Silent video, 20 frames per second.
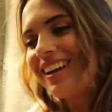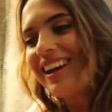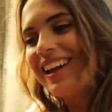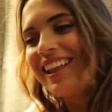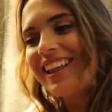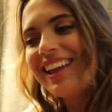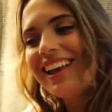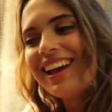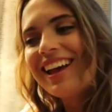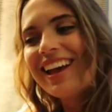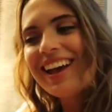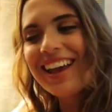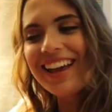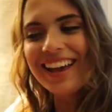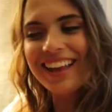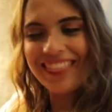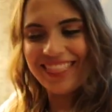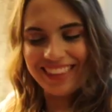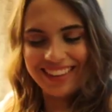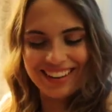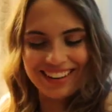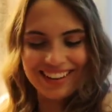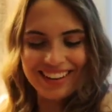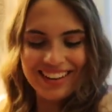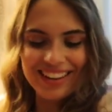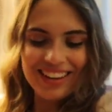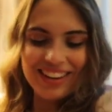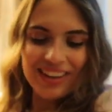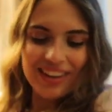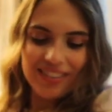Yeah. and then
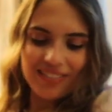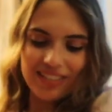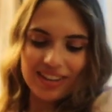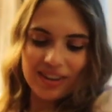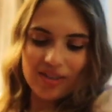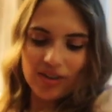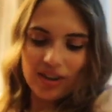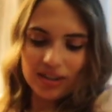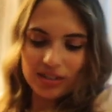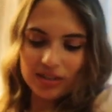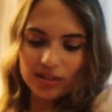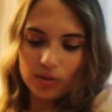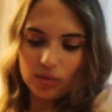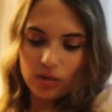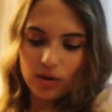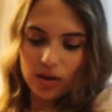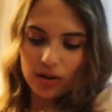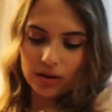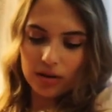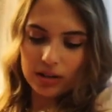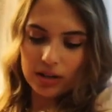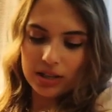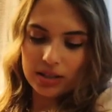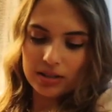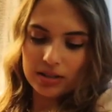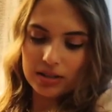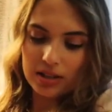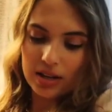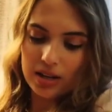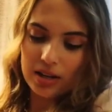we walked Ahoy. to
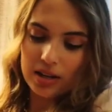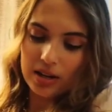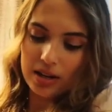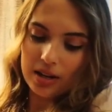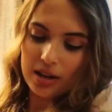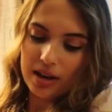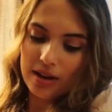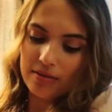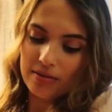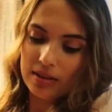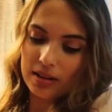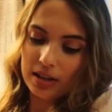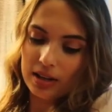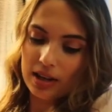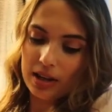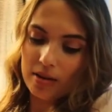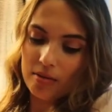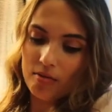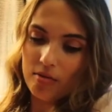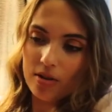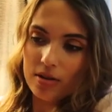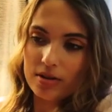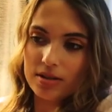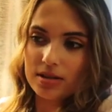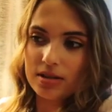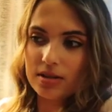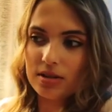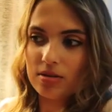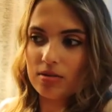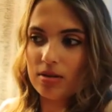Walgreens, they didn't have the
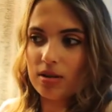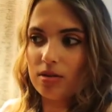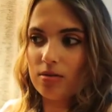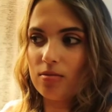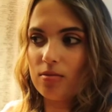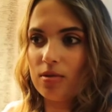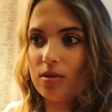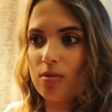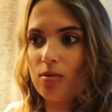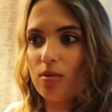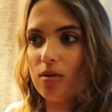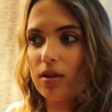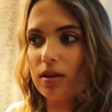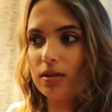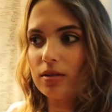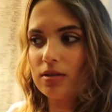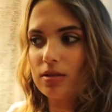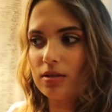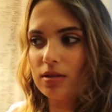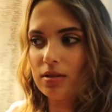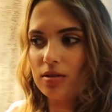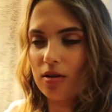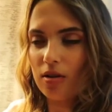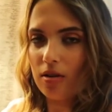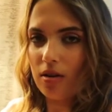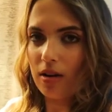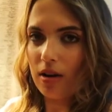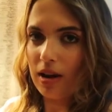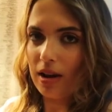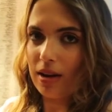cameras. So then we walked to
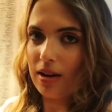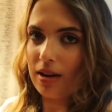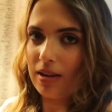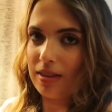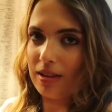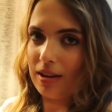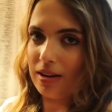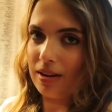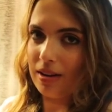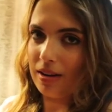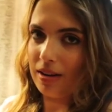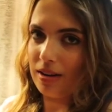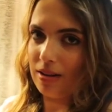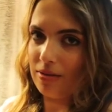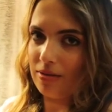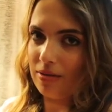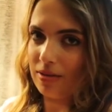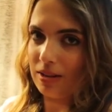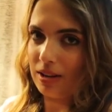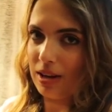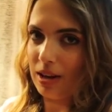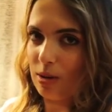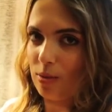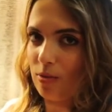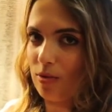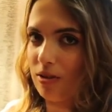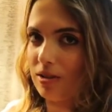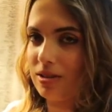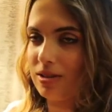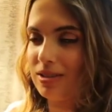Target, they did have the
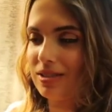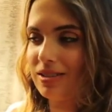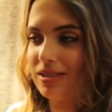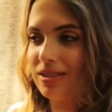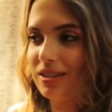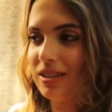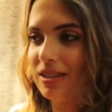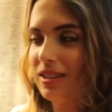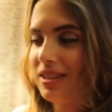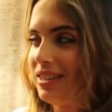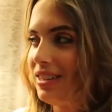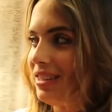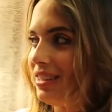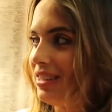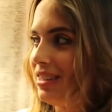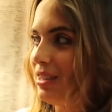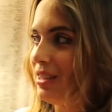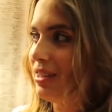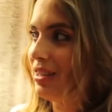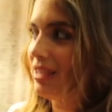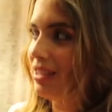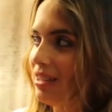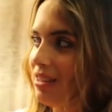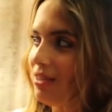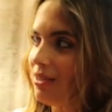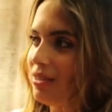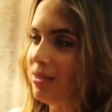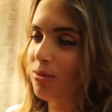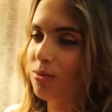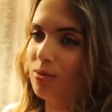cameras. And
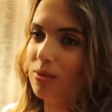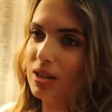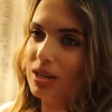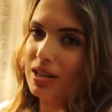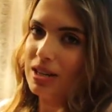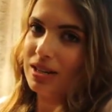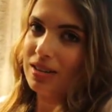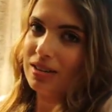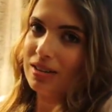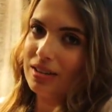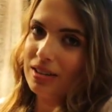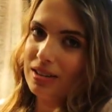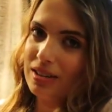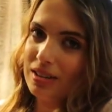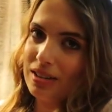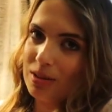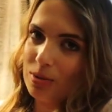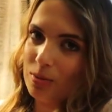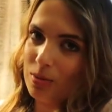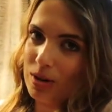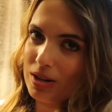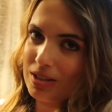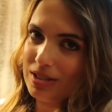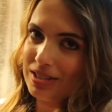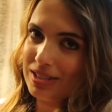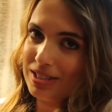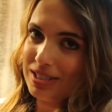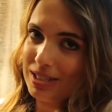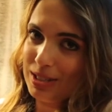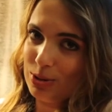then we
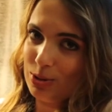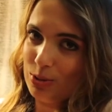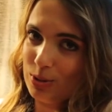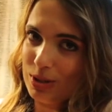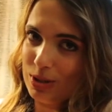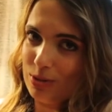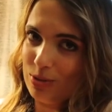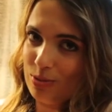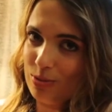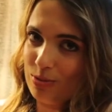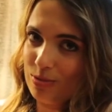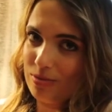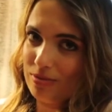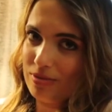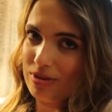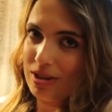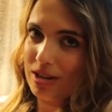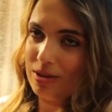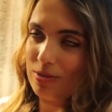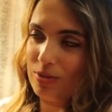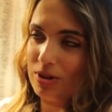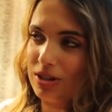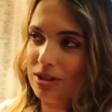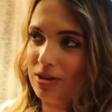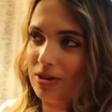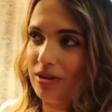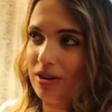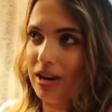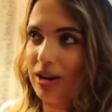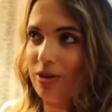went to C2E2 and we
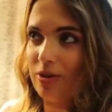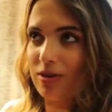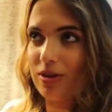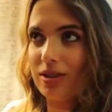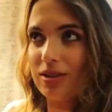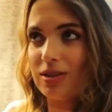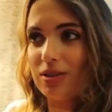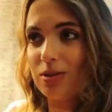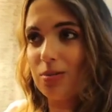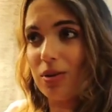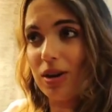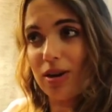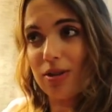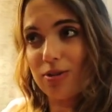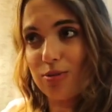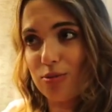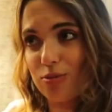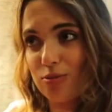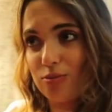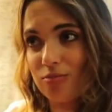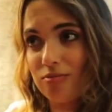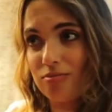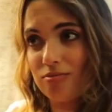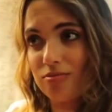did our hair in the bathroom.